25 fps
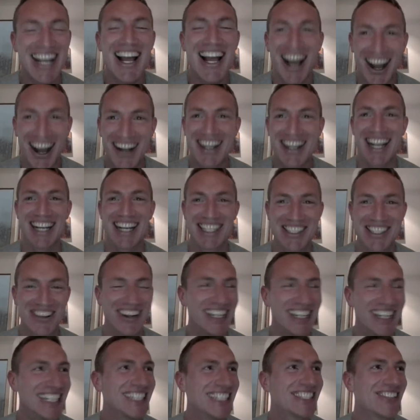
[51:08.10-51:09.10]
Okay. So I
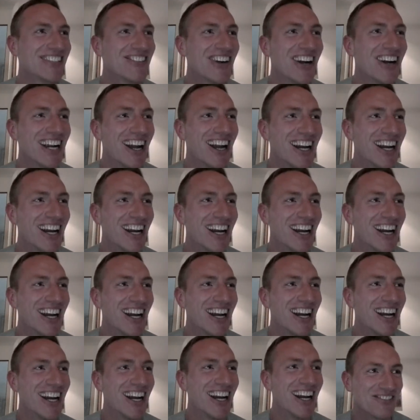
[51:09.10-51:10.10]
need to
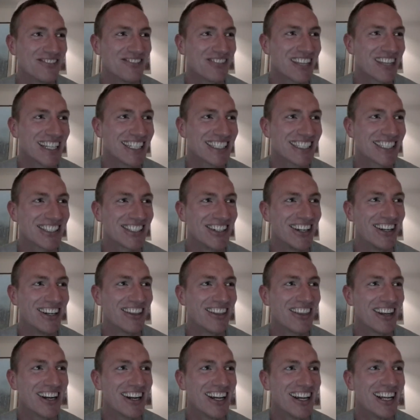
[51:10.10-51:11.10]
write some things
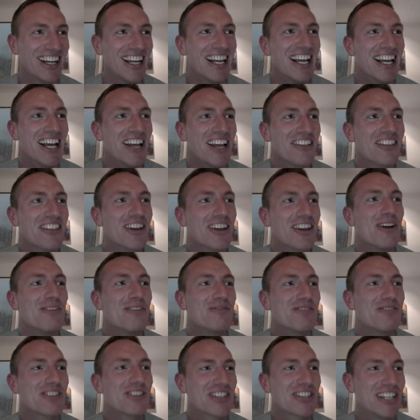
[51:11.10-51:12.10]
that
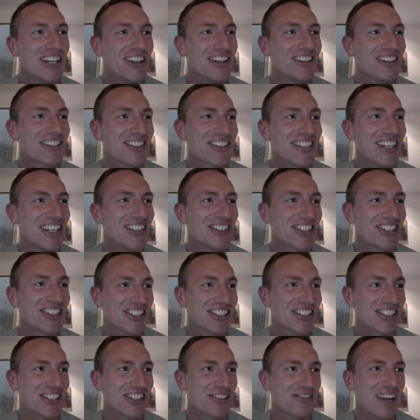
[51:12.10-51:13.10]
are still
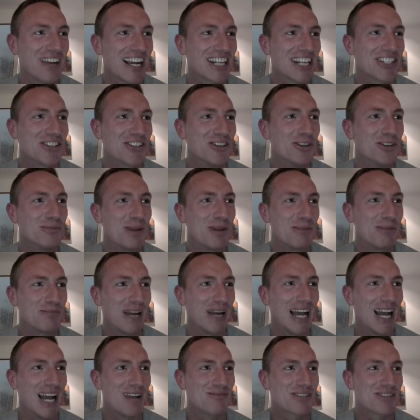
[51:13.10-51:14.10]
just as factual, but
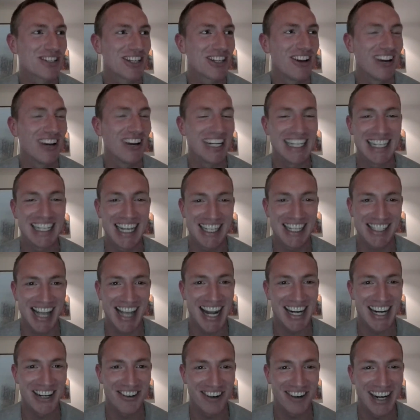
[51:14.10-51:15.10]
perhaps slightly less
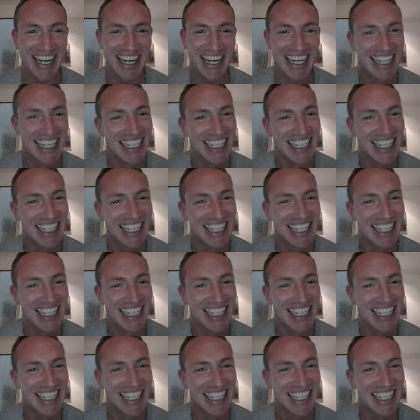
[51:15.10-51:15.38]
angry.